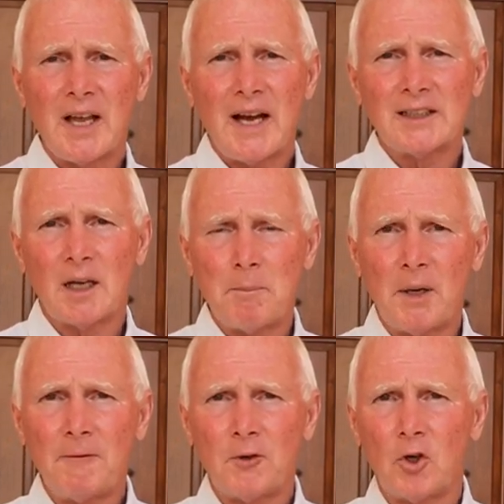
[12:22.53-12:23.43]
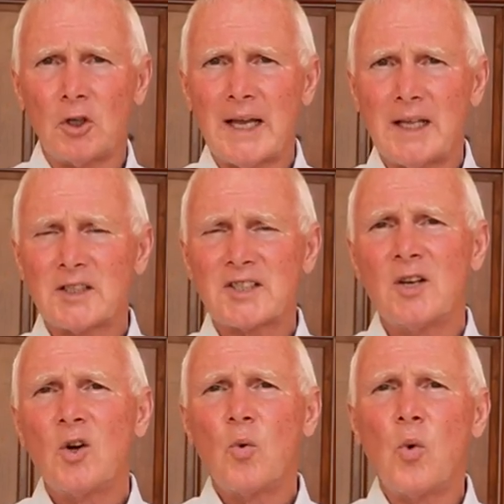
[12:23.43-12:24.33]
And above all else,
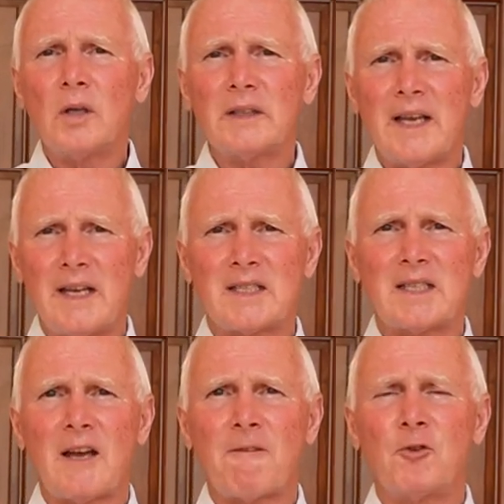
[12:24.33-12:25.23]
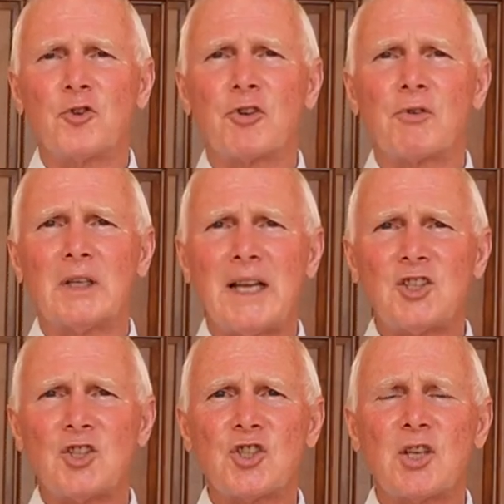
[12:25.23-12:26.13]
what is therefore the
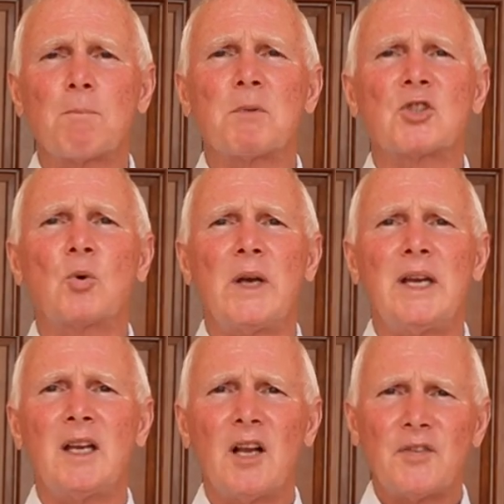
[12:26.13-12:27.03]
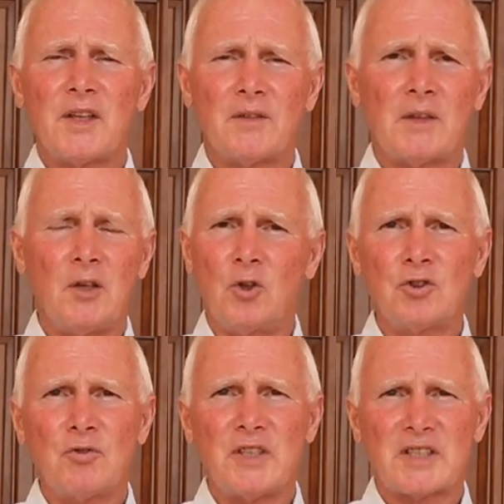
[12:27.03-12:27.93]
relationship between the
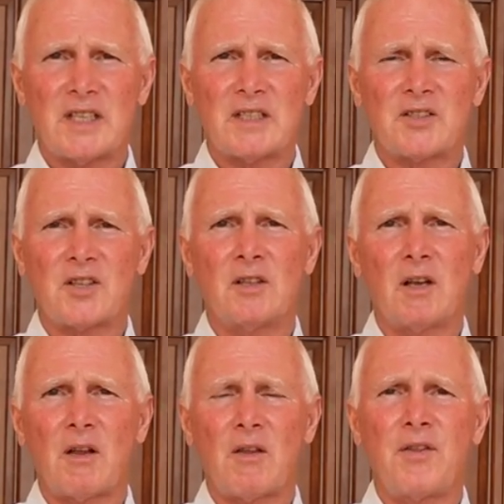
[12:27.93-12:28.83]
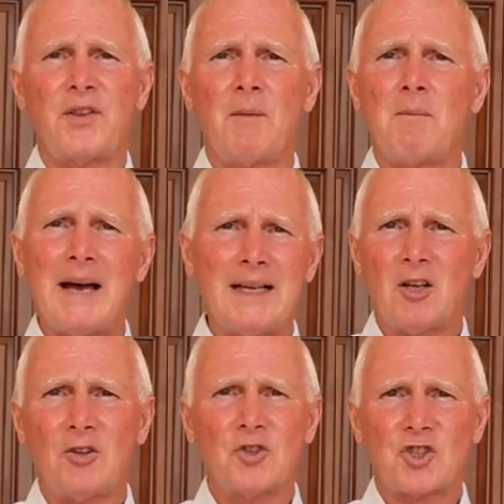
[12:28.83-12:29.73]
ordinary citizen, the man
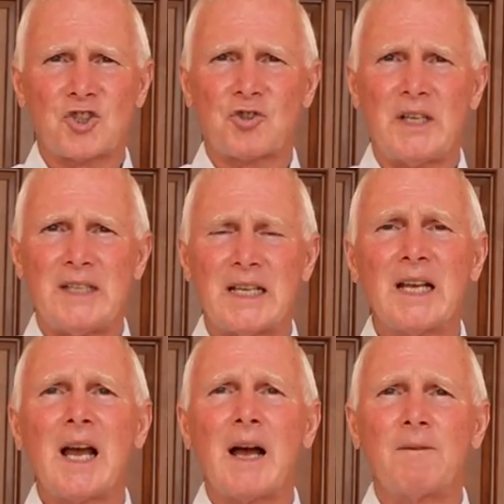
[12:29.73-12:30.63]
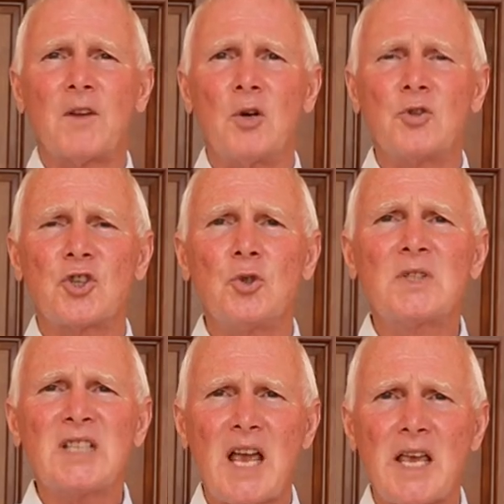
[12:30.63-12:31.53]
on the street, and those who
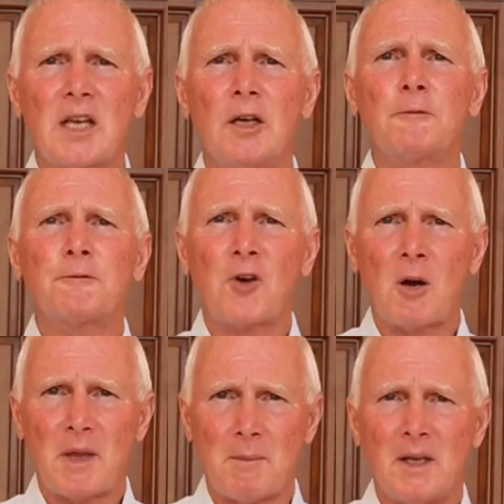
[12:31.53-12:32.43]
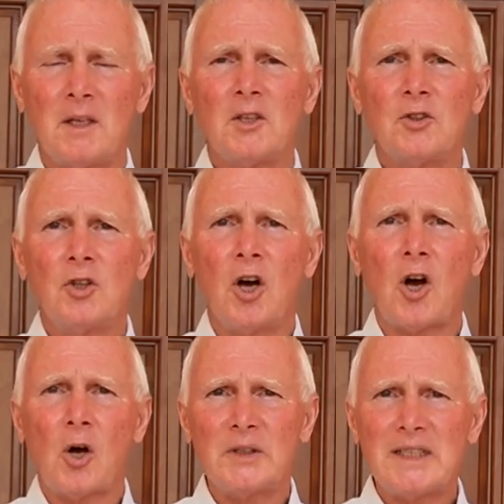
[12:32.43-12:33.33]
take from him?
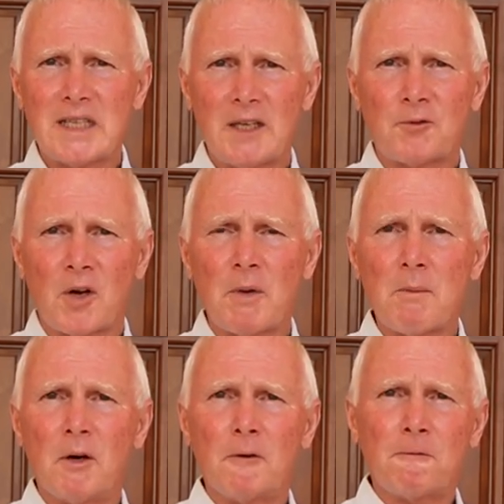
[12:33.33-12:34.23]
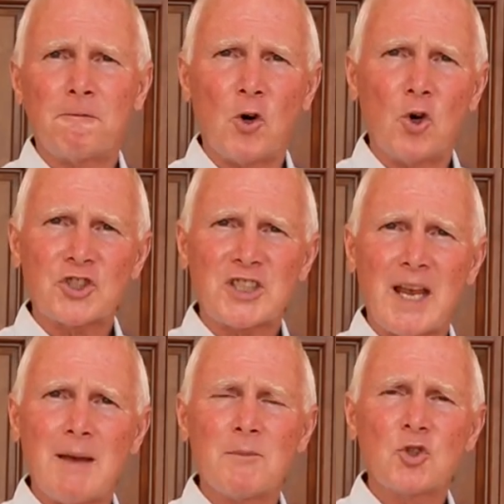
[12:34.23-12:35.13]
Not only take from him, but force
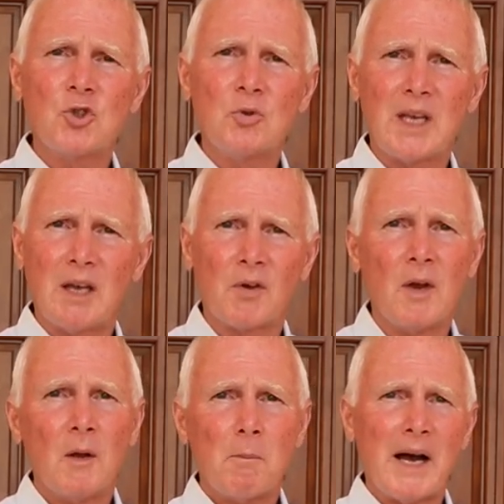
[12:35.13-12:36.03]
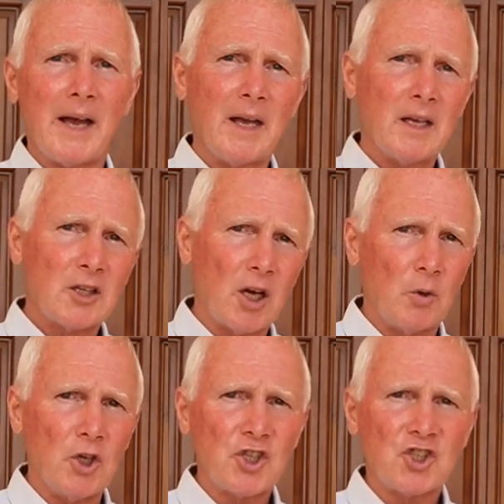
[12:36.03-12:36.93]
him to give by
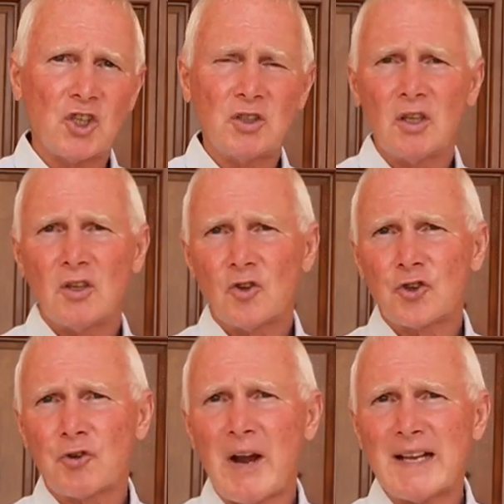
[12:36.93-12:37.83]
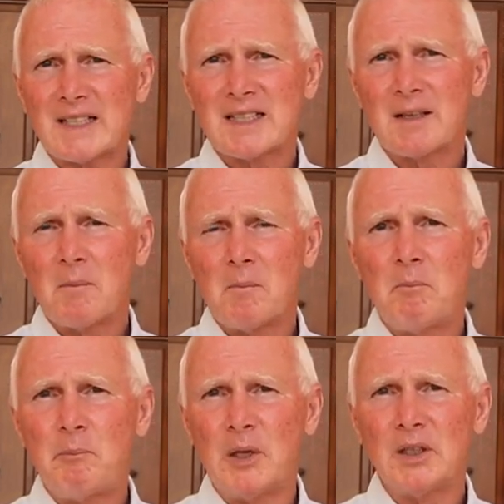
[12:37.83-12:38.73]
coercion, threats,
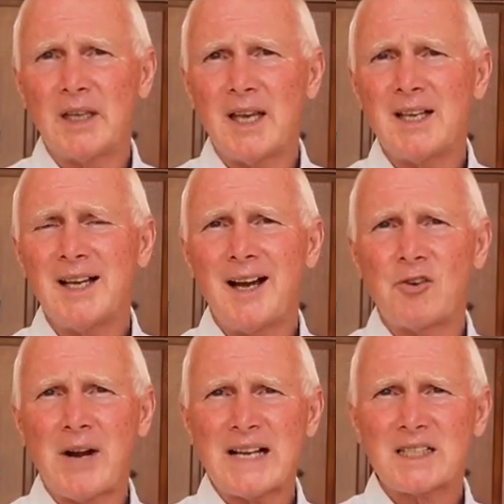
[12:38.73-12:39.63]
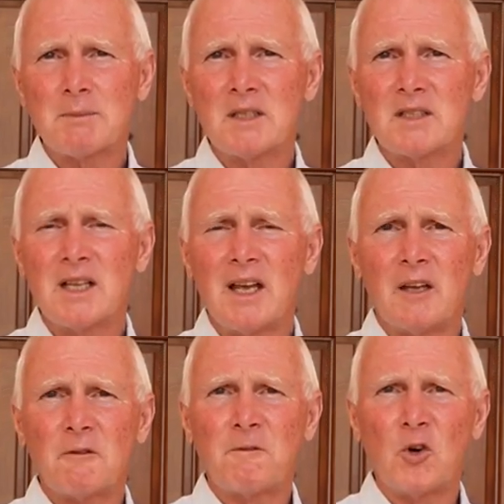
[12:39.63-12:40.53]
bullying, harassment,
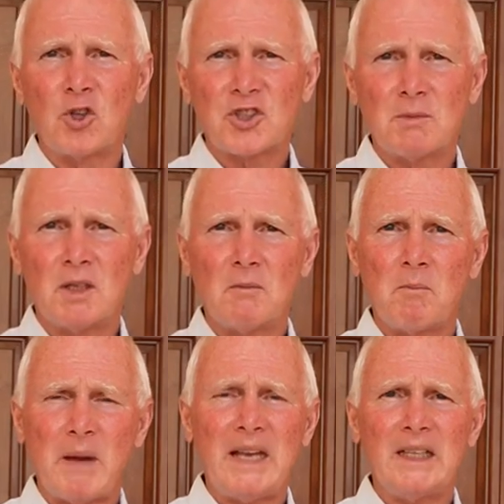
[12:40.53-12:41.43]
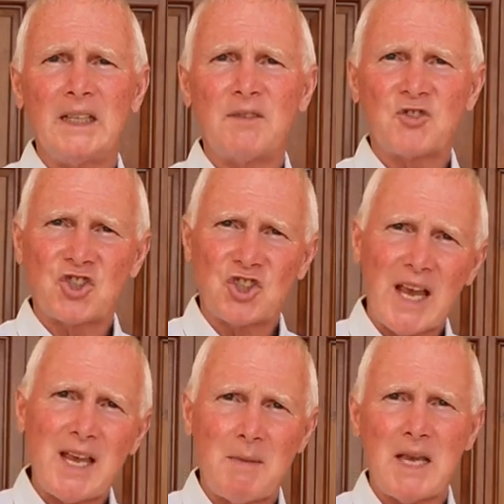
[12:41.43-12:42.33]
enforcement, bailiff,
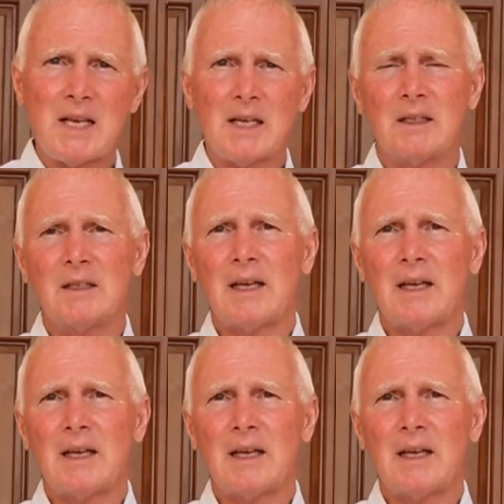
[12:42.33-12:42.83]
shaming.